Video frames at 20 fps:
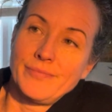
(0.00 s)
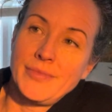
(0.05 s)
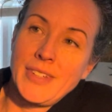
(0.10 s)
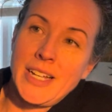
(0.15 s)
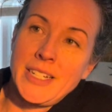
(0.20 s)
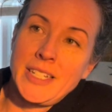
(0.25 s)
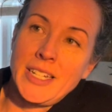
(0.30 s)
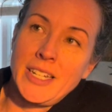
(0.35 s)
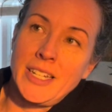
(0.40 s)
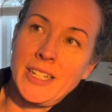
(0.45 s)
I
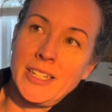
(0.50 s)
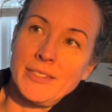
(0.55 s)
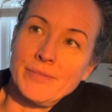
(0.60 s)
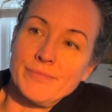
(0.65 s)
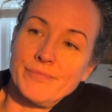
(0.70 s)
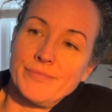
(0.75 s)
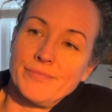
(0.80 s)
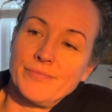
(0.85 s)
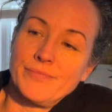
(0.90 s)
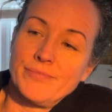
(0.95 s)
tell you,
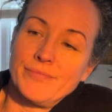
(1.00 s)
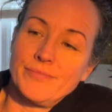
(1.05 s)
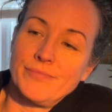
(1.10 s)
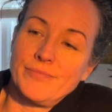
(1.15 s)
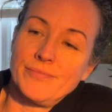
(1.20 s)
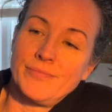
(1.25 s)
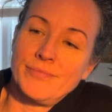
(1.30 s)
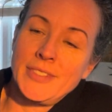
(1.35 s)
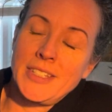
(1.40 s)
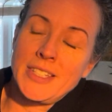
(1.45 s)

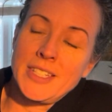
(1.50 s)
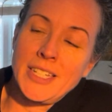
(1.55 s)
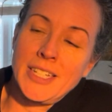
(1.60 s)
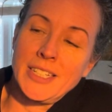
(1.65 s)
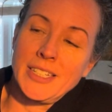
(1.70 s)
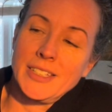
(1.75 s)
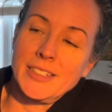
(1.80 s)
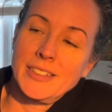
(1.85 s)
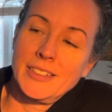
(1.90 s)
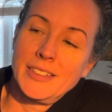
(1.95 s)
it's
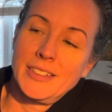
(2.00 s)
like,